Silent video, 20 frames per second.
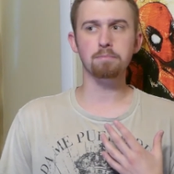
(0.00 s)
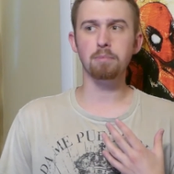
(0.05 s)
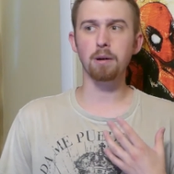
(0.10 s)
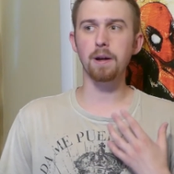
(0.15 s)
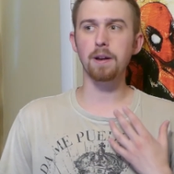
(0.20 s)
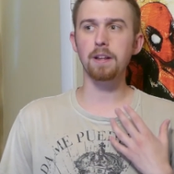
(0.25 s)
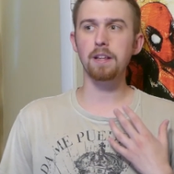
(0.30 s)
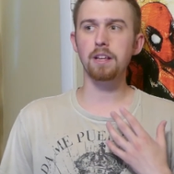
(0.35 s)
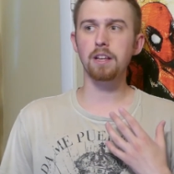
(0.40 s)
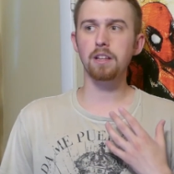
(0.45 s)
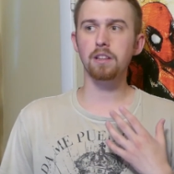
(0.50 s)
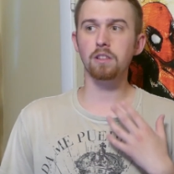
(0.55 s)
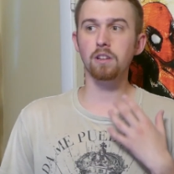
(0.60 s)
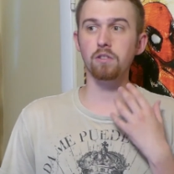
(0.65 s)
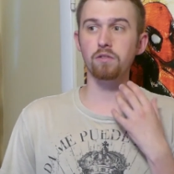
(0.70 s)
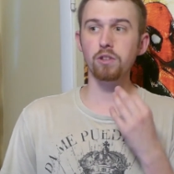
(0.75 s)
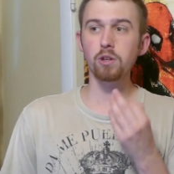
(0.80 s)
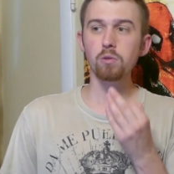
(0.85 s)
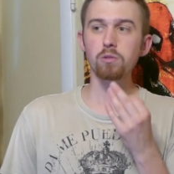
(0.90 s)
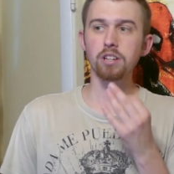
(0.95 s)
But
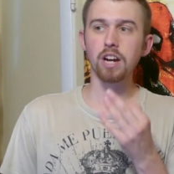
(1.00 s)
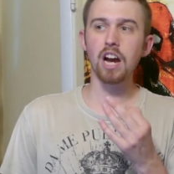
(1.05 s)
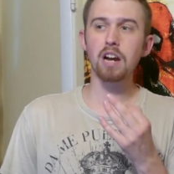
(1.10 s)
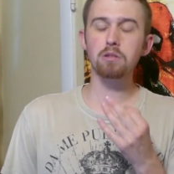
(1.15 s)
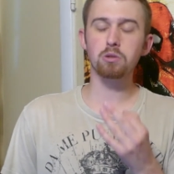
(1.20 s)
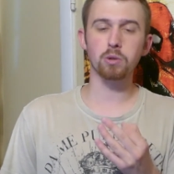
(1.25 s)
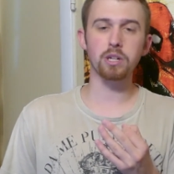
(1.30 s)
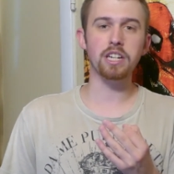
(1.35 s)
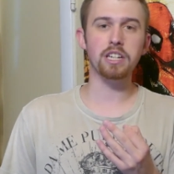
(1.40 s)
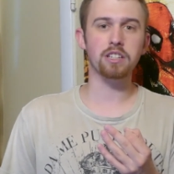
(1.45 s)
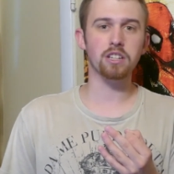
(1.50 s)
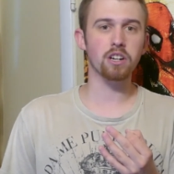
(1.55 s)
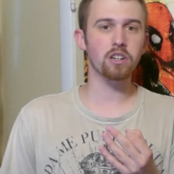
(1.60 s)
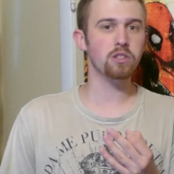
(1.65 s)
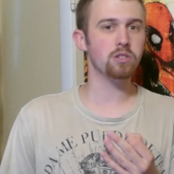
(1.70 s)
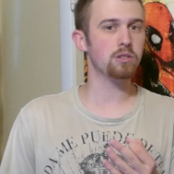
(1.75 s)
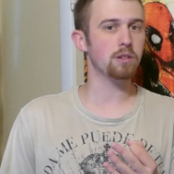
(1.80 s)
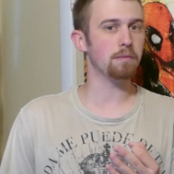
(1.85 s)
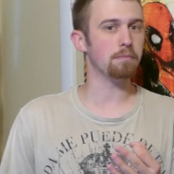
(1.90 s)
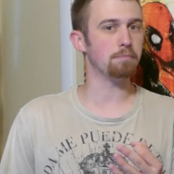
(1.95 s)
the few times where he
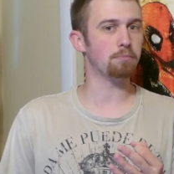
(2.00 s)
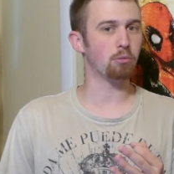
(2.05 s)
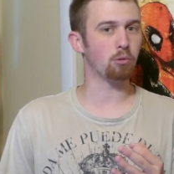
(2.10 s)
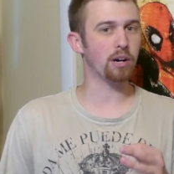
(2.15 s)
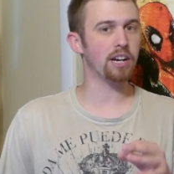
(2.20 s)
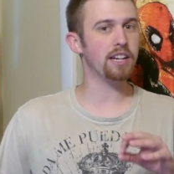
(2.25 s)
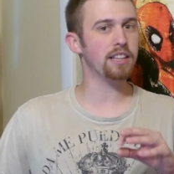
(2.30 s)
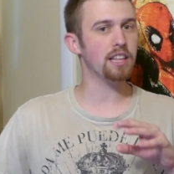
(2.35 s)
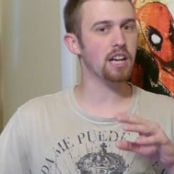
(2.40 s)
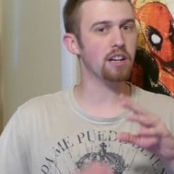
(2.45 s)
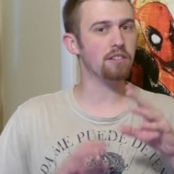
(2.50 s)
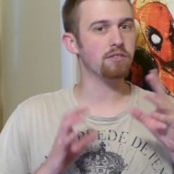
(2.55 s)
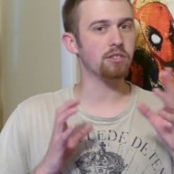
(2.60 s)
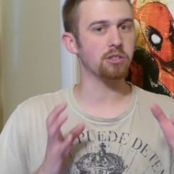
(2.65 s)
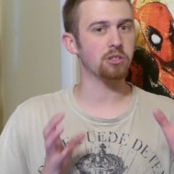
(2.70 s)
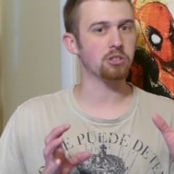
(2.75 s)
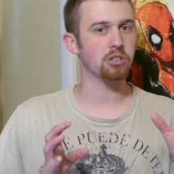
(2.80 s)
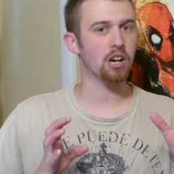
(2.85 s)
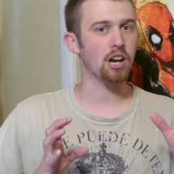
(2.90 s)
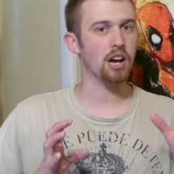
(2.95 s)
does break that
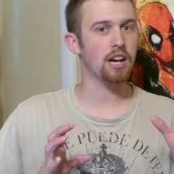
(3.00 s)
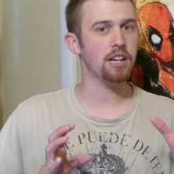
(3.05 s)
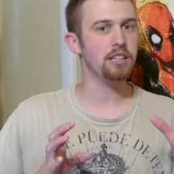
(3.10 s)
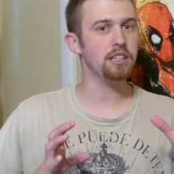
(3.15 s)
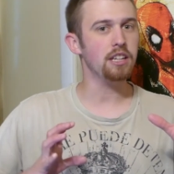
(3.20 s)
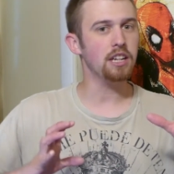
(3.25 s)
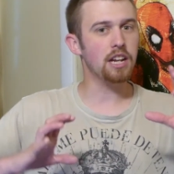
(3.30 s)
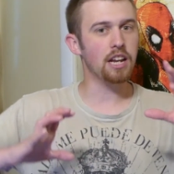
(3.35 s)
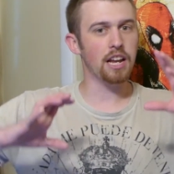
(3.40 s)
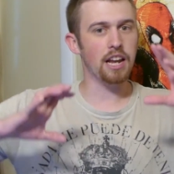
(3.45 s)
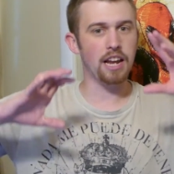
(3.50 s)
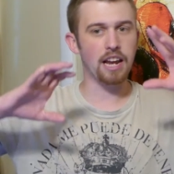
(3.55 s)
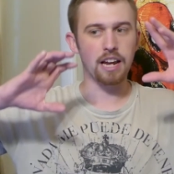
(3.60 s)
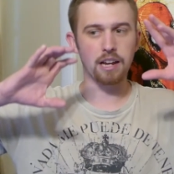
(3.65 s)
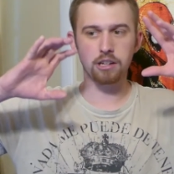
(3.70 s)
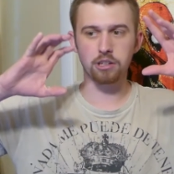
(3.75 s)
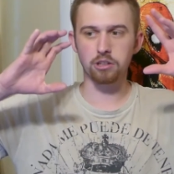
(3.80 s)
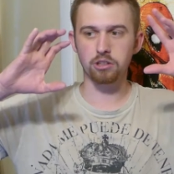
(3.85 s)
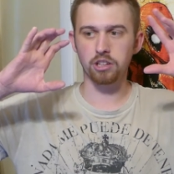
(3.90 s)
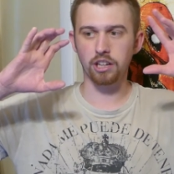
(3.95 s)
facade,
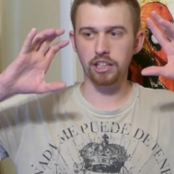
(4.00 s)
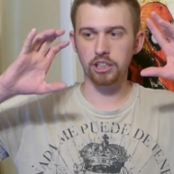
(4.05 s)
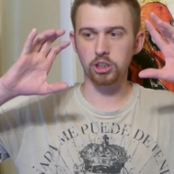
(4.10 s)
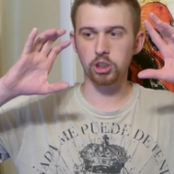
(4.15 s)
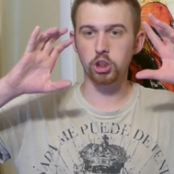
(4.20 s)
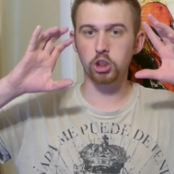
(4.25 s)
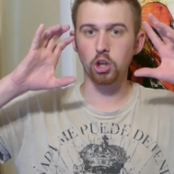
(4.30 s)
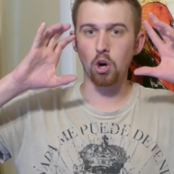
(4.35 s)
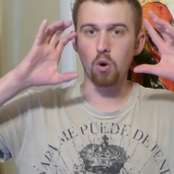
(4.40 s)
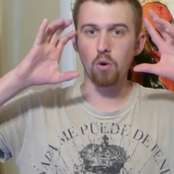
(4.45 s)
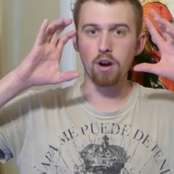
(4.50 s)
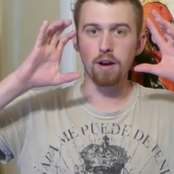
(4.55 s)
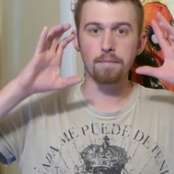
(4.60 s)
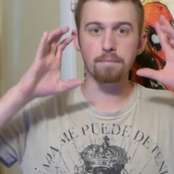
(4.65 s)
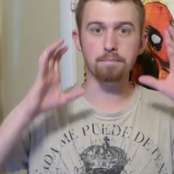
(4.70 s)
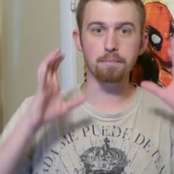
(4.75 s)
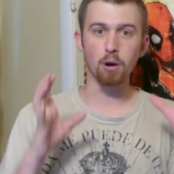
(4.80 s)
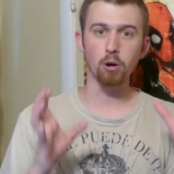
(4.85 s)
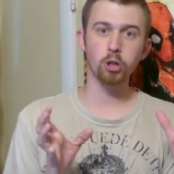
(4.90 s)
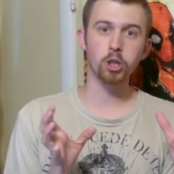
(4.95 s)
and like show
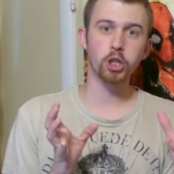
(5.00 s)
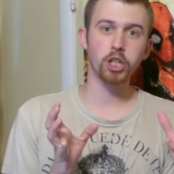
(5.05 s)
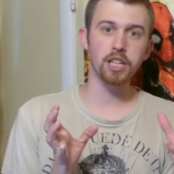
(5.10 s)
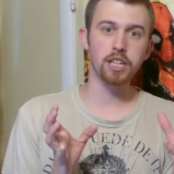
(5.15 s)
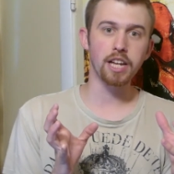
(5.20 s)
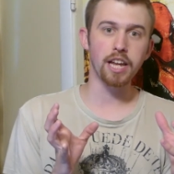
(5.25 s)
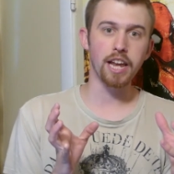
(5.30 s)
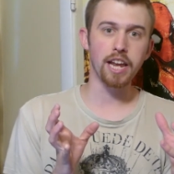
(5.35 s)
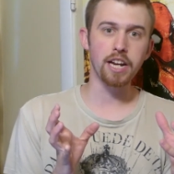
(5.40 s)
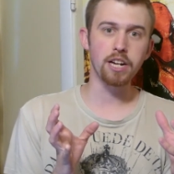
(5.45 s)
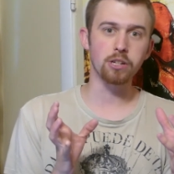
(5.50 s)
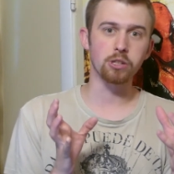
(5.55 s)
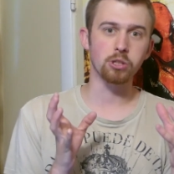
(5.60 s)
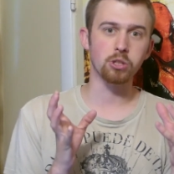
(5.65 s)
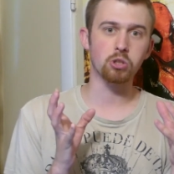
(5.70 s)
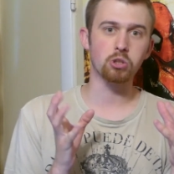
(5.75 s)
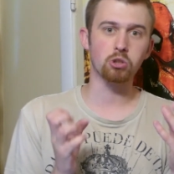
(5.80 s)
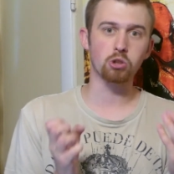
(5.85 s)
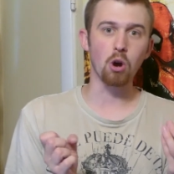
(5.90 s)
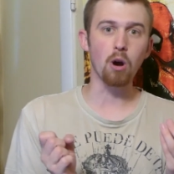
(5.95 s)
emotion, it is
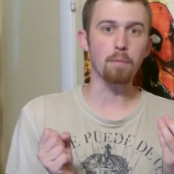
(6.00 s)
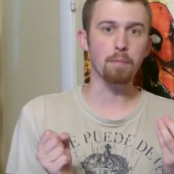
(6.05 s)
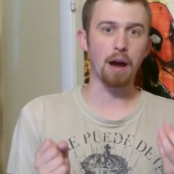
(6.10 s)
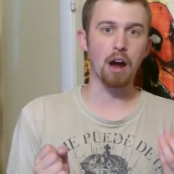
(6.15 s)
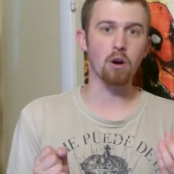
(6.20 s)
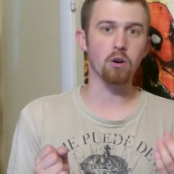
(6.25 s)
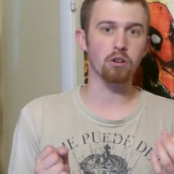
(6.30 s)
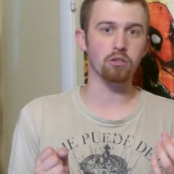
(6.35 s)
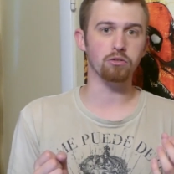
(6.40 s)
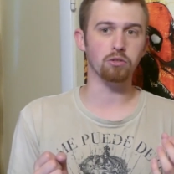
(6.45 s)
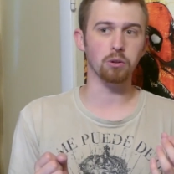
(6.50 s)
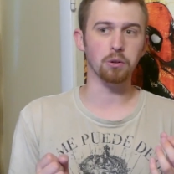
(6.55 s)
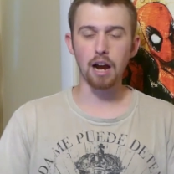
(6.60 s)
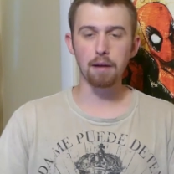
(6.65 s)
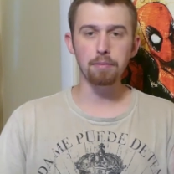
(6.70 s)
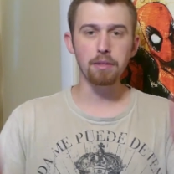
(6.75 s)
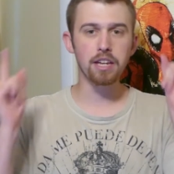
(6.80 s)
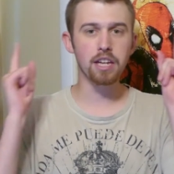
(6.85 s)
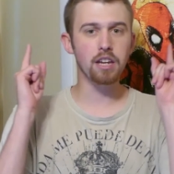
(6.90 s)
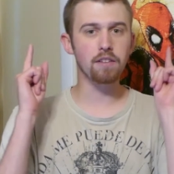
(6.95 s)
so powerful.
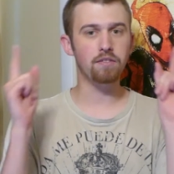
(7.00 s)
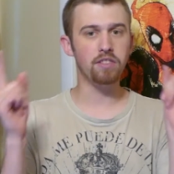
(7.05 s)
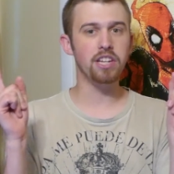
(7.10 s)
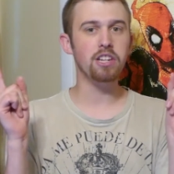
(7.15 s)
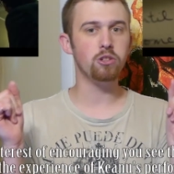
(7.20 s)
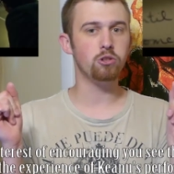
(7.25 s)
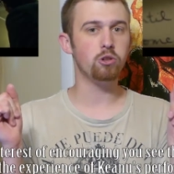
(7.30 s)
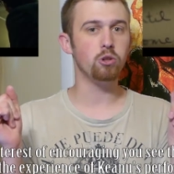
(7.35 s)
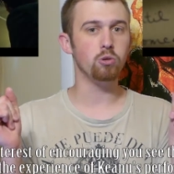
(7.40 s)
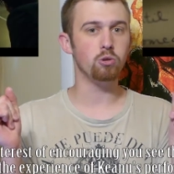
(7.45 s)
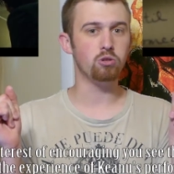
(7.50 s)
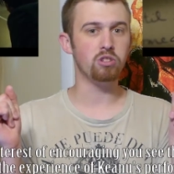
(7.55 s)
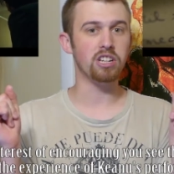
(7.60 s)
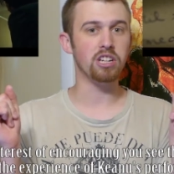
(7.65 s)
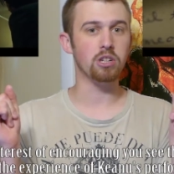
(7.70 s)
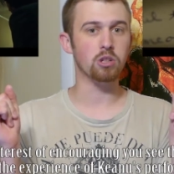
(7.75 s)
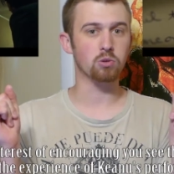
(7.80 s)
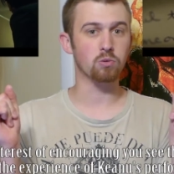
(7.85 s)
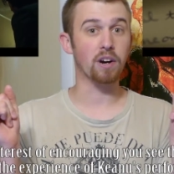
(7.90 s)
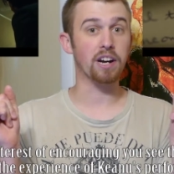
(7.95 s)
I'm thinking of these two
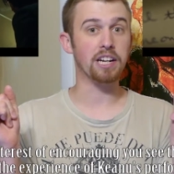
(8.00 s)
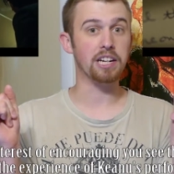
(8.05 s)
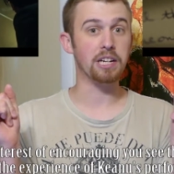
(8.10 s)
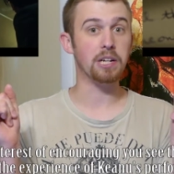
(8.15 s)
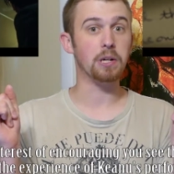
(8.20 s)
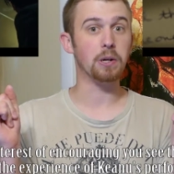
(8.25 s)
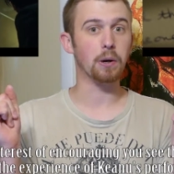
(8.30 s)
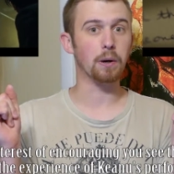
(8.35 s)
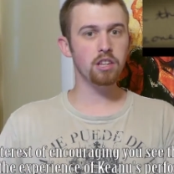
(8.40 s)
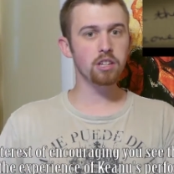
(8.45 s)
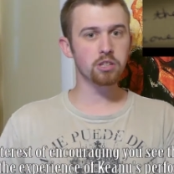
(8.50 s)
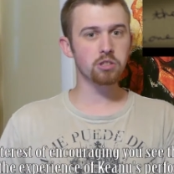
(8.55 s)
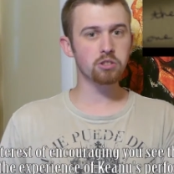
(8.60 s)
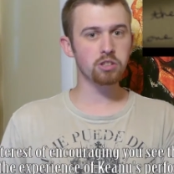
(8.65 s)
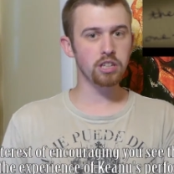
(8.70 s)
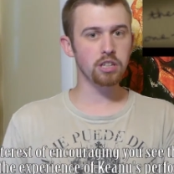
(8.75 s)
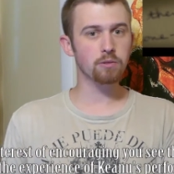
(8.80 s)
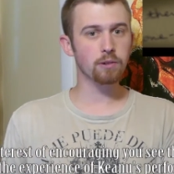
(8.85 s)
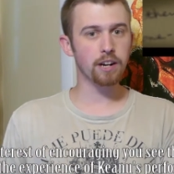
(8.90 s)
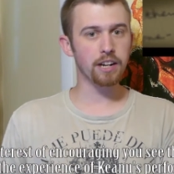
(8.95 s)
scenes right here. This
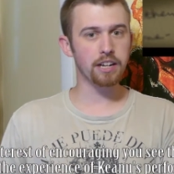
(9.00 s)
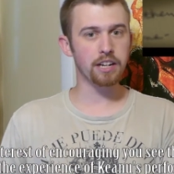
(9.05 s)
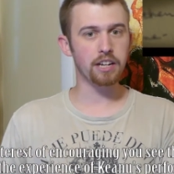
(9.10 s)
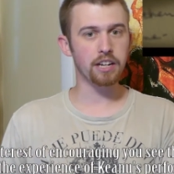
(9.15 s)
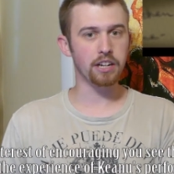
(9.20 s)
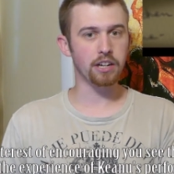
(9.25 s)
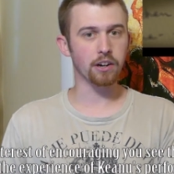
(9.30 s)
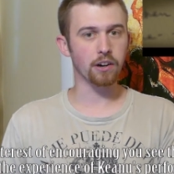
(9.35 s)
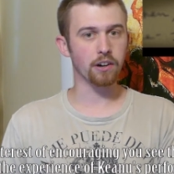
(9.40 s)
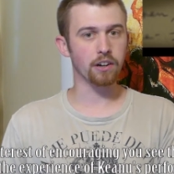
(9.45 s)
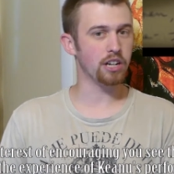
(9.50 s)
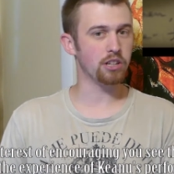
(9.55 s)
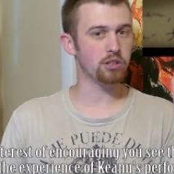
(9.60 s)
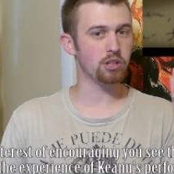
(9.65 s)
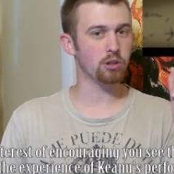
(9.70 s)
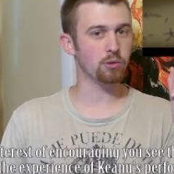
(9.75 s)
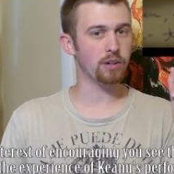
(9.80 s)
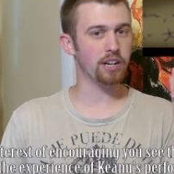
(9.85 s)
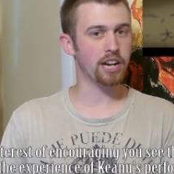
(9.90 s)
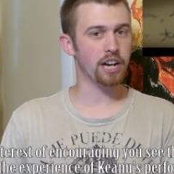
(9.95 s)
scene right here is
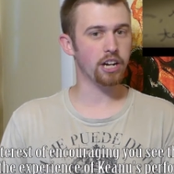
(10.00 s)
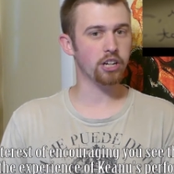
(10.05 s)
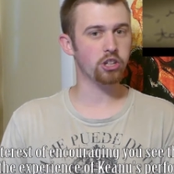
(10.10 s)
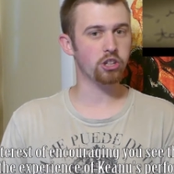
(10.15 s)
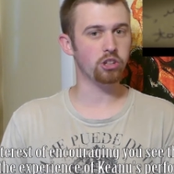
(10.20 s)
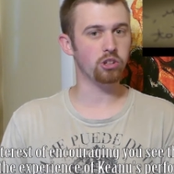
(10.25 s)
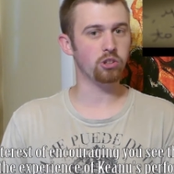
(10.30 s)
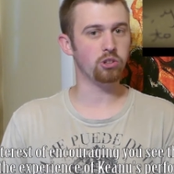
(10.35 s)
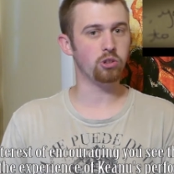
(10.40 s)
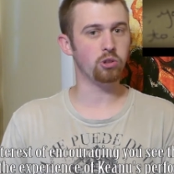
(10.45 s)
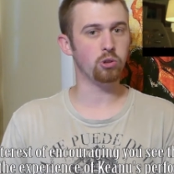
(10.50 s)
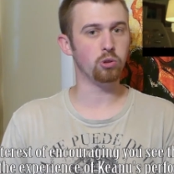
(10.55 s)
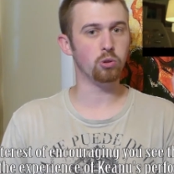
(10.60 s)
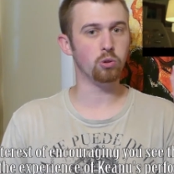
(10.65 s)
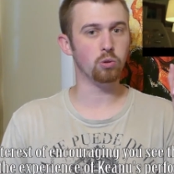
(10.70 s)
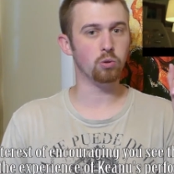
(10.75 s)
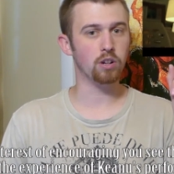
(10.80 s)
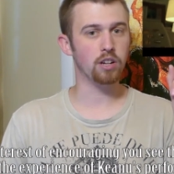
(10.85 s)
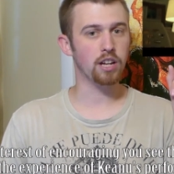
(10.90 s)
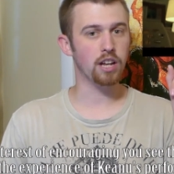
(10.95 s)
in reaction
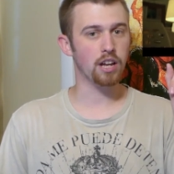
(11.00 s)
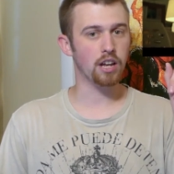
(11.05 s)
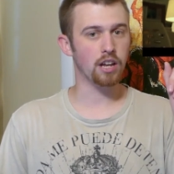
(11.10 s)
to